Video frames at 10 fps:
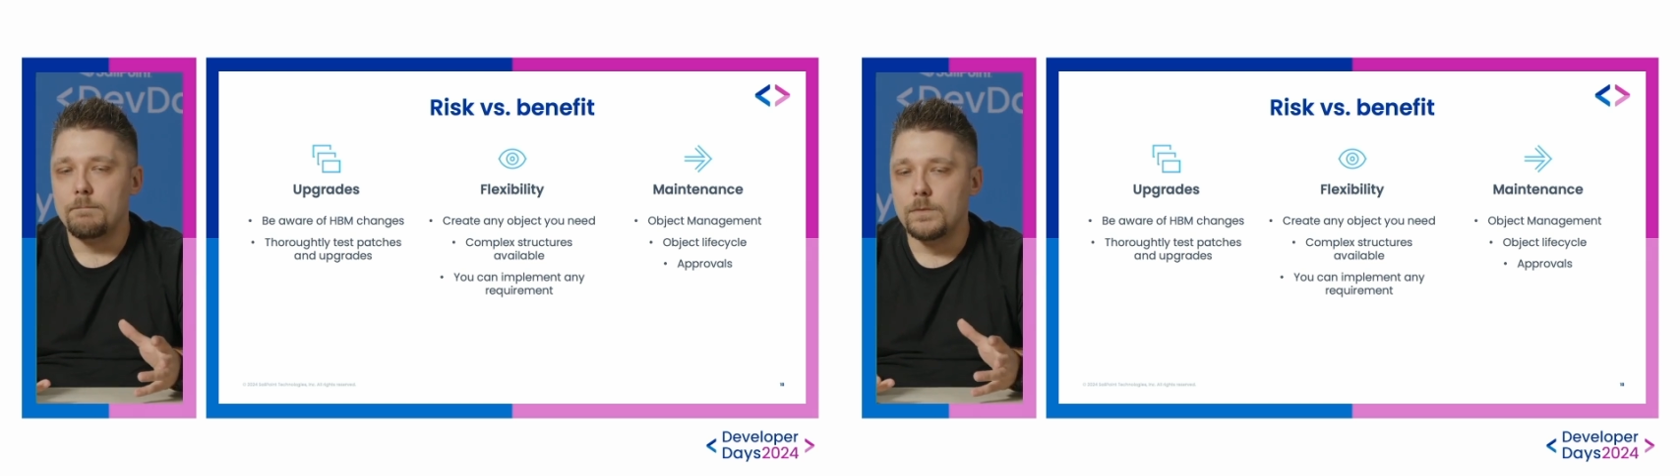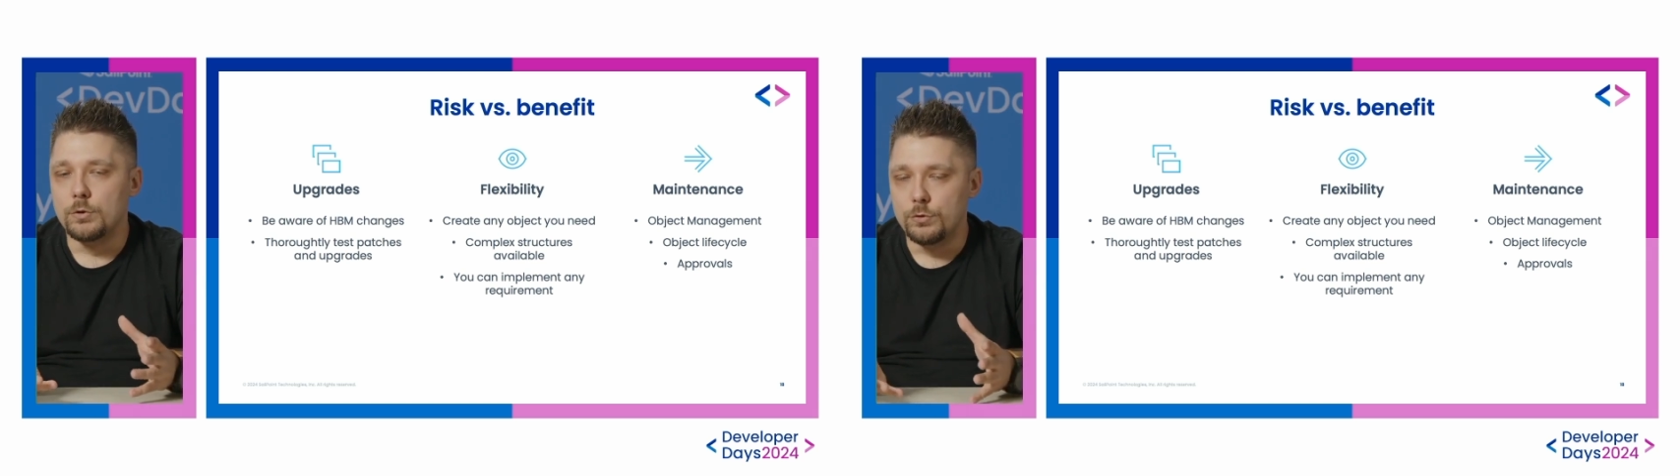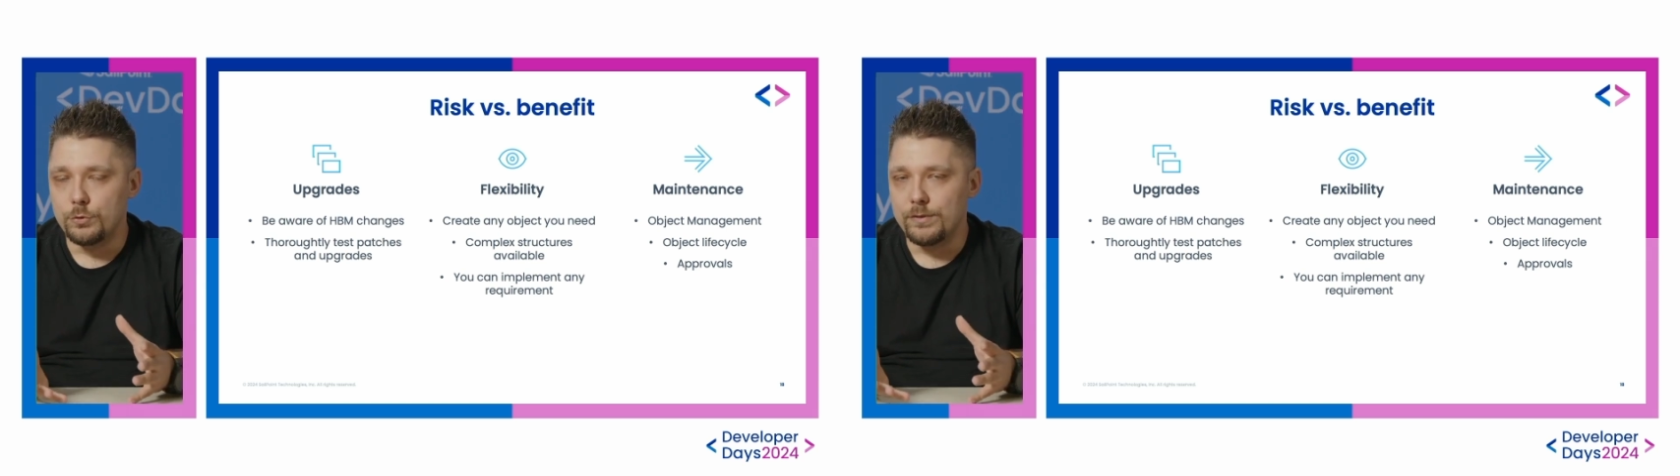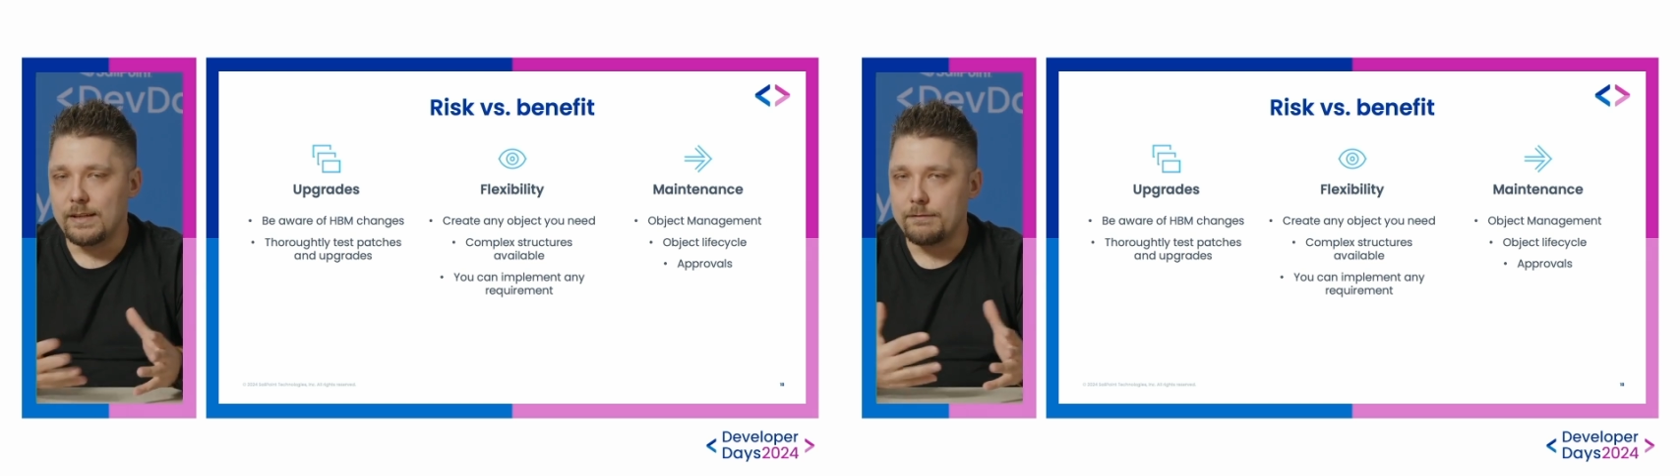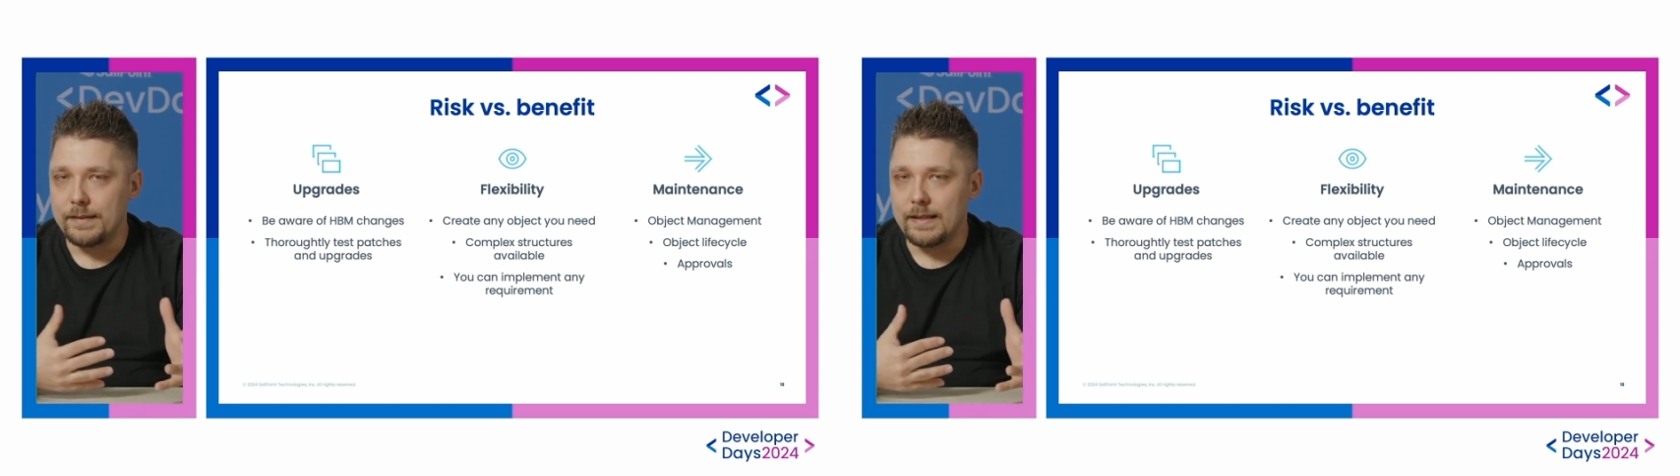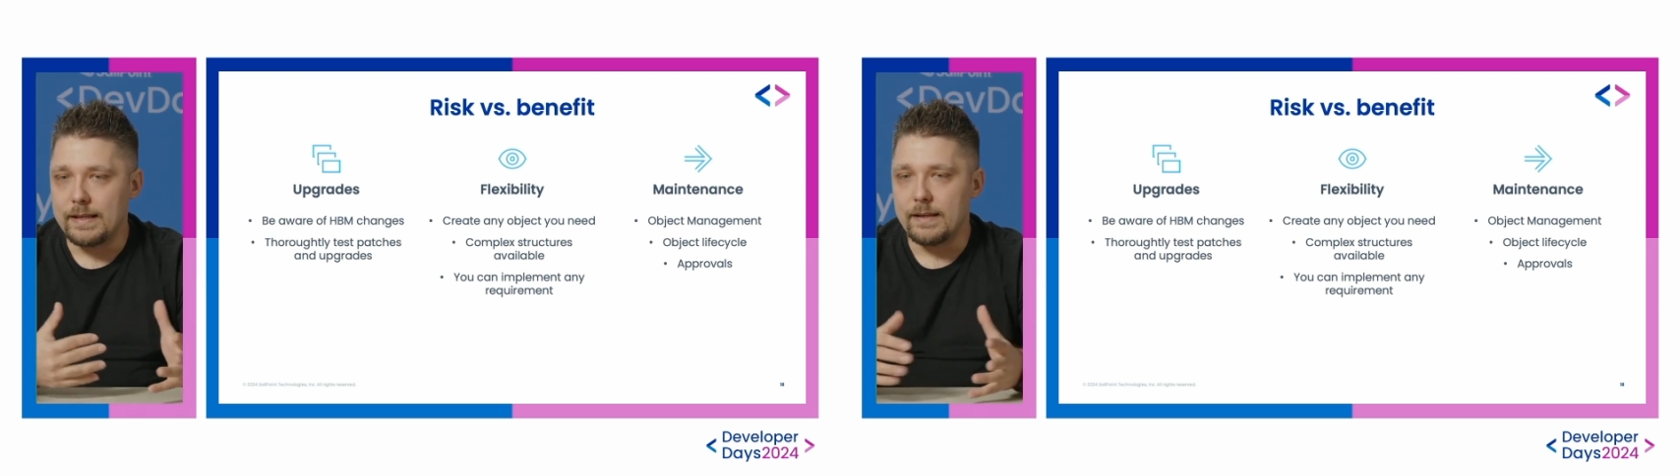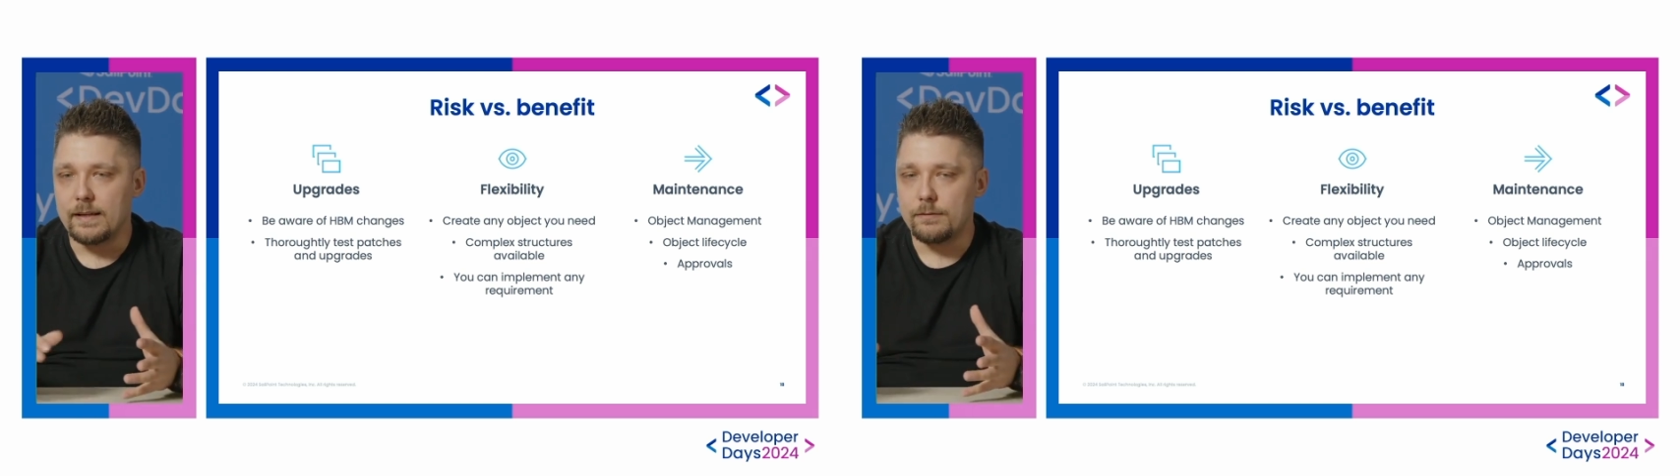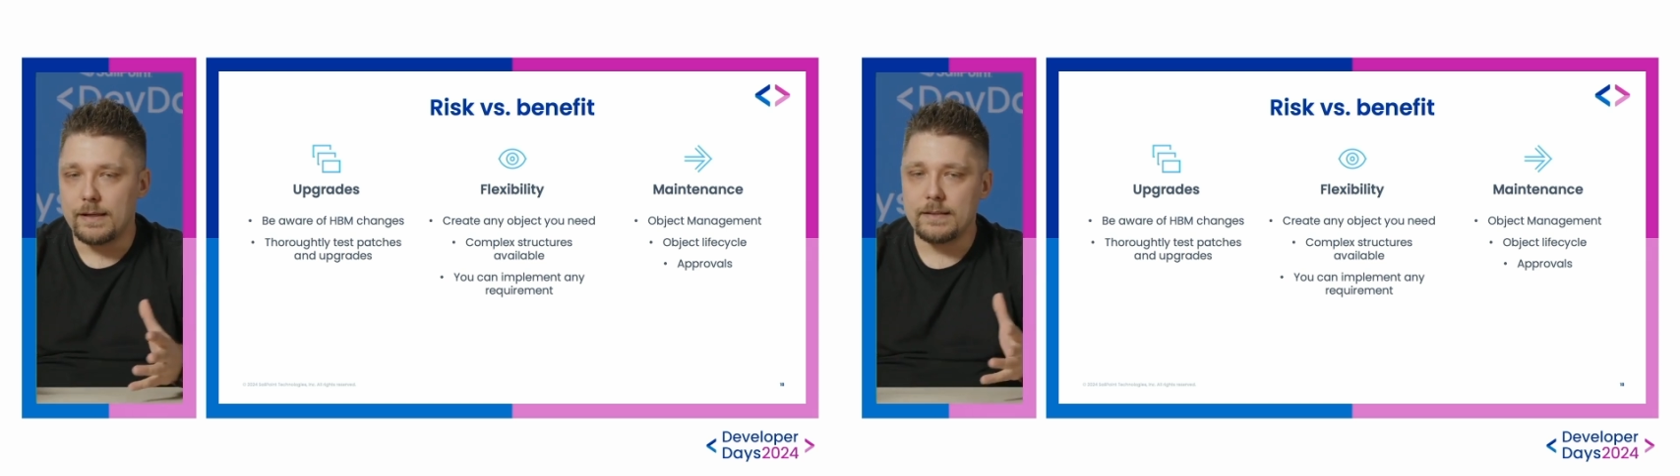to do something like that,
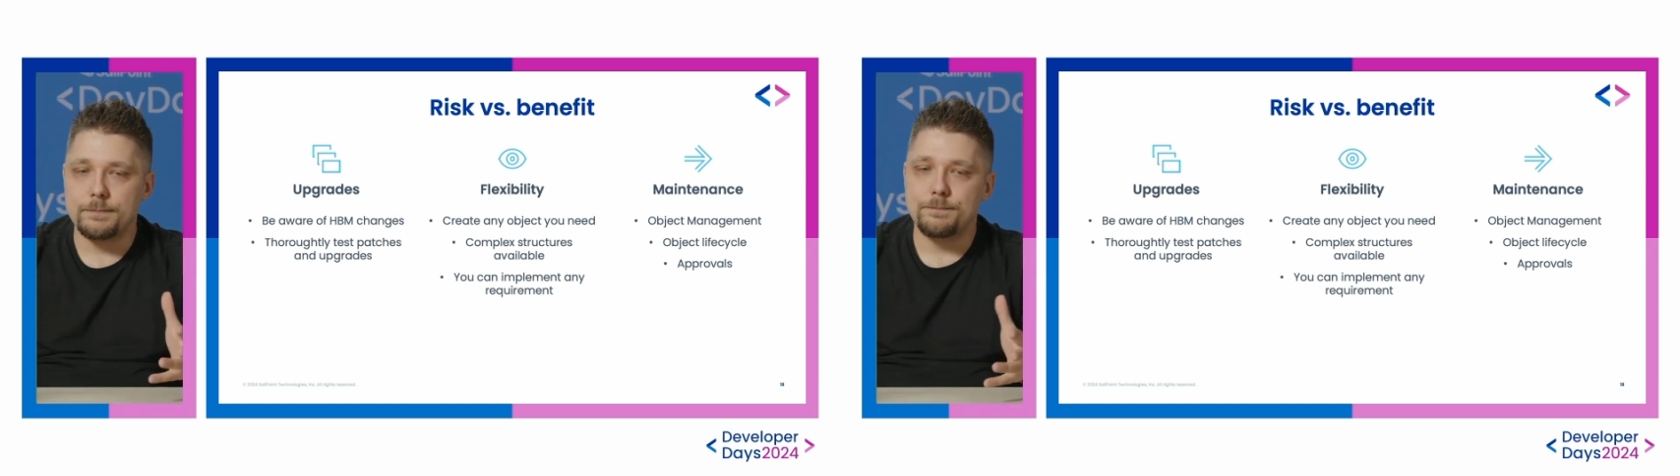right?